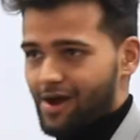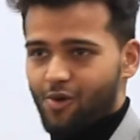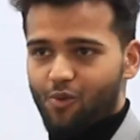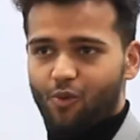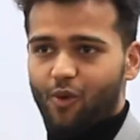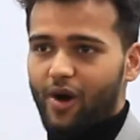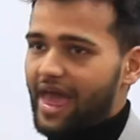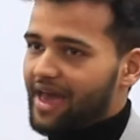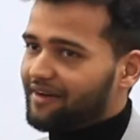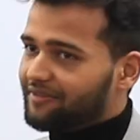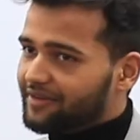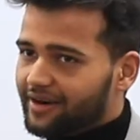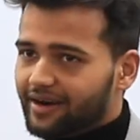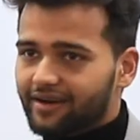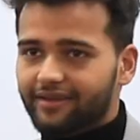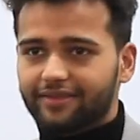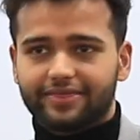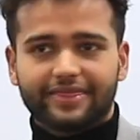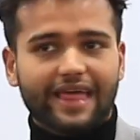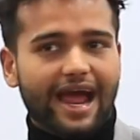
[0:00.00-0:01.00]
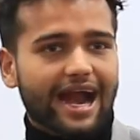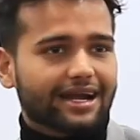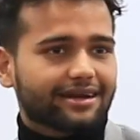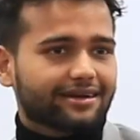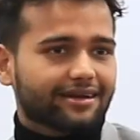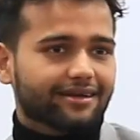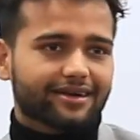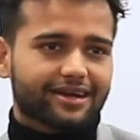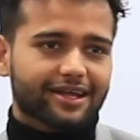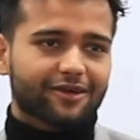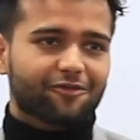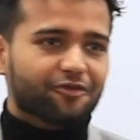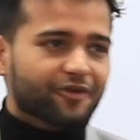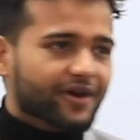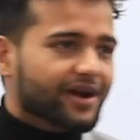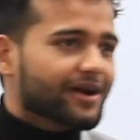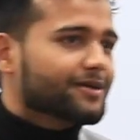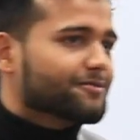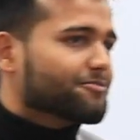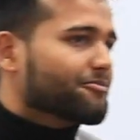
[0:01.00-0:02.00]
whatever that
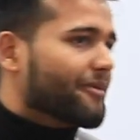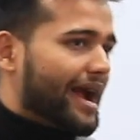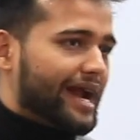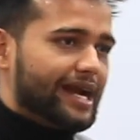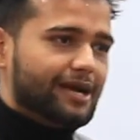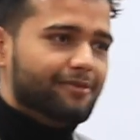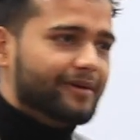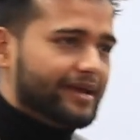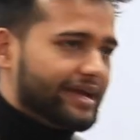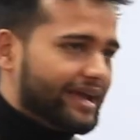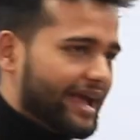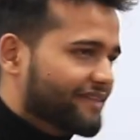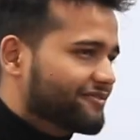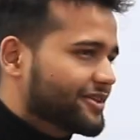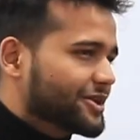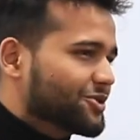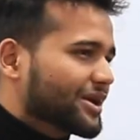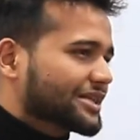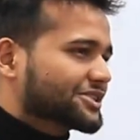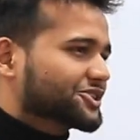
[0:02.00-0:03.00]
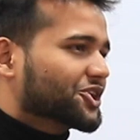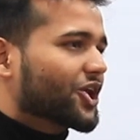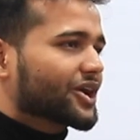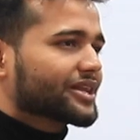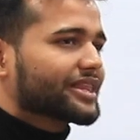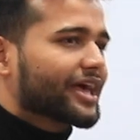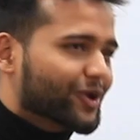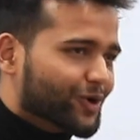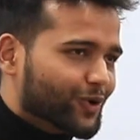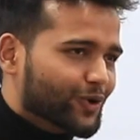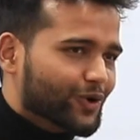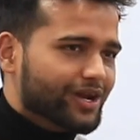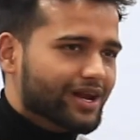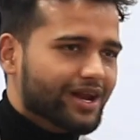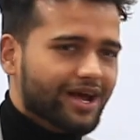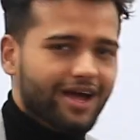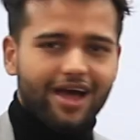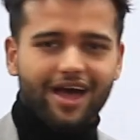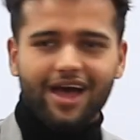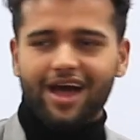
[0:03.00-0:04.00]
different might be, everyone's got their own
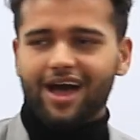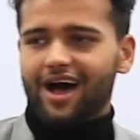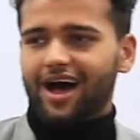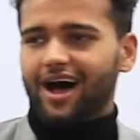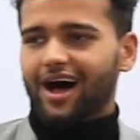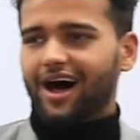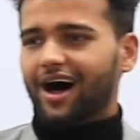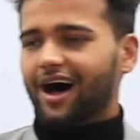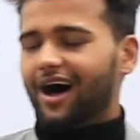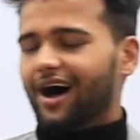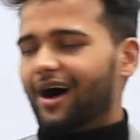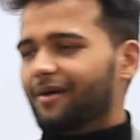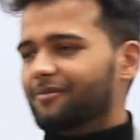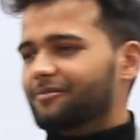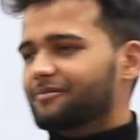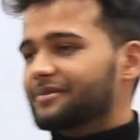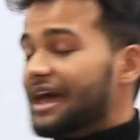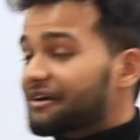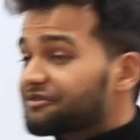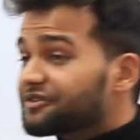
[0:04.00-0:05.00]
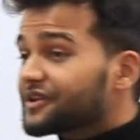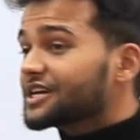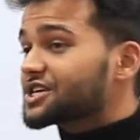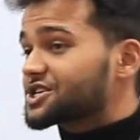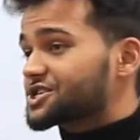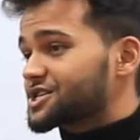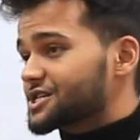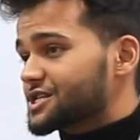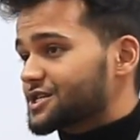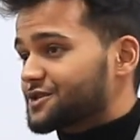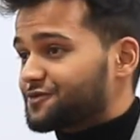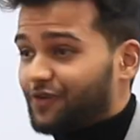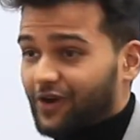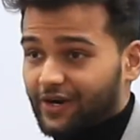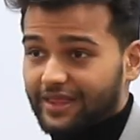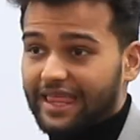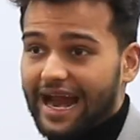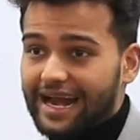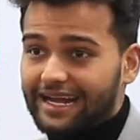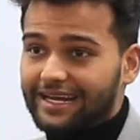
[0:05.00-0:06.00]
uh, definitions for
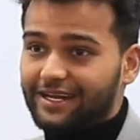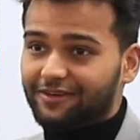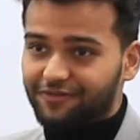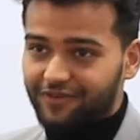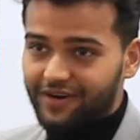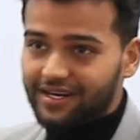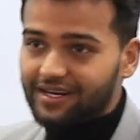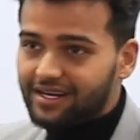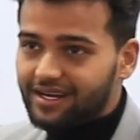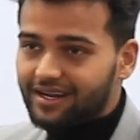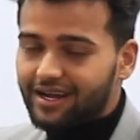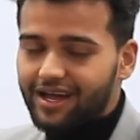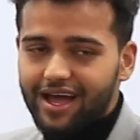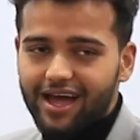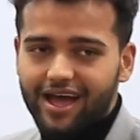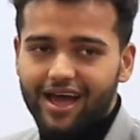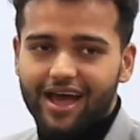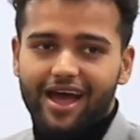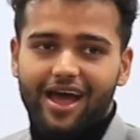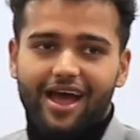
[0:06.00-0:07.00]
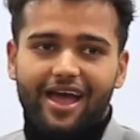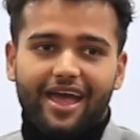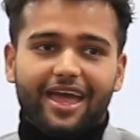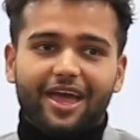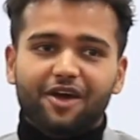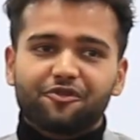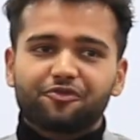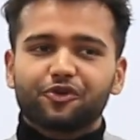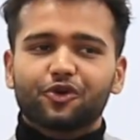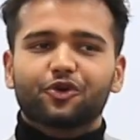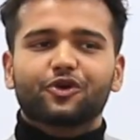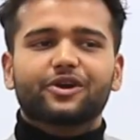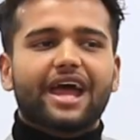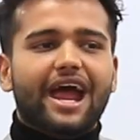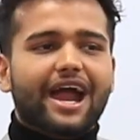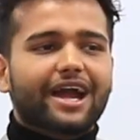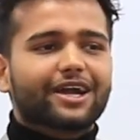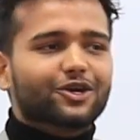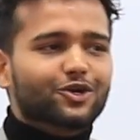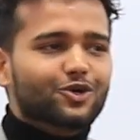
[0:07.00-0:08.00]
that different. If you
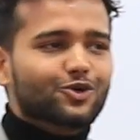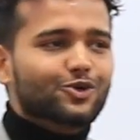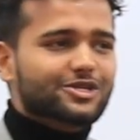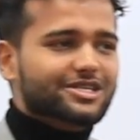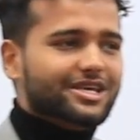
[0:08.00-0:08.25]
dare to do